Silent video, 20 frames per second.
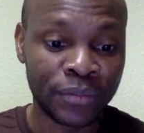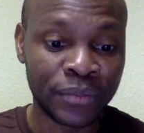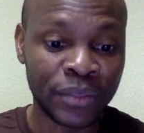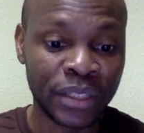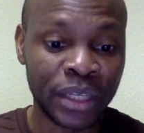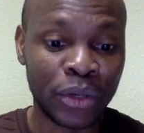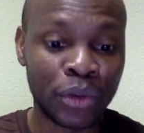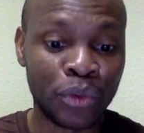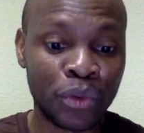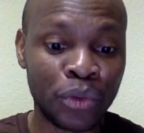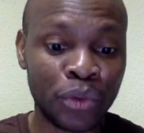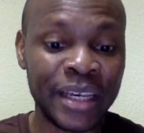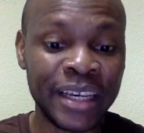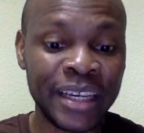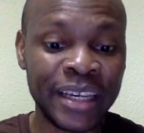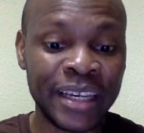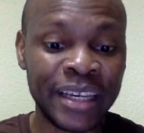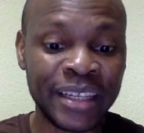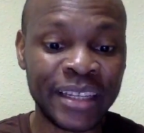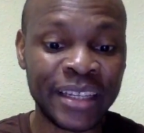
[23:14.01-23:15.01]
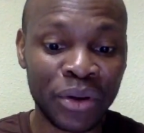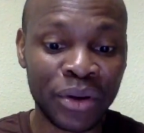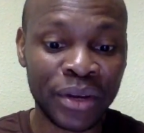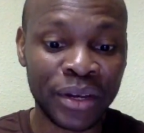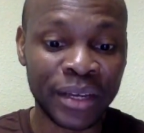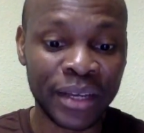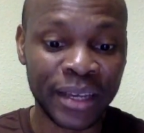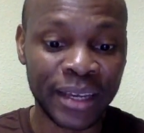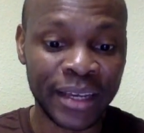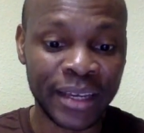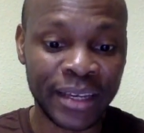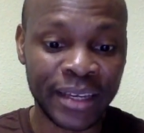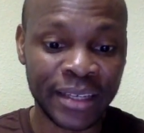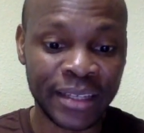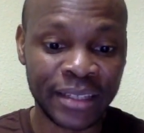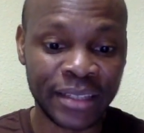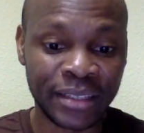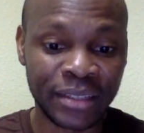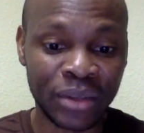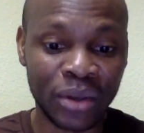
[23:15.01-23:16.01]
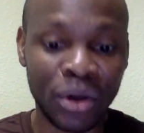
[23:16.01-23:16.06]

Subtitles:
the creator is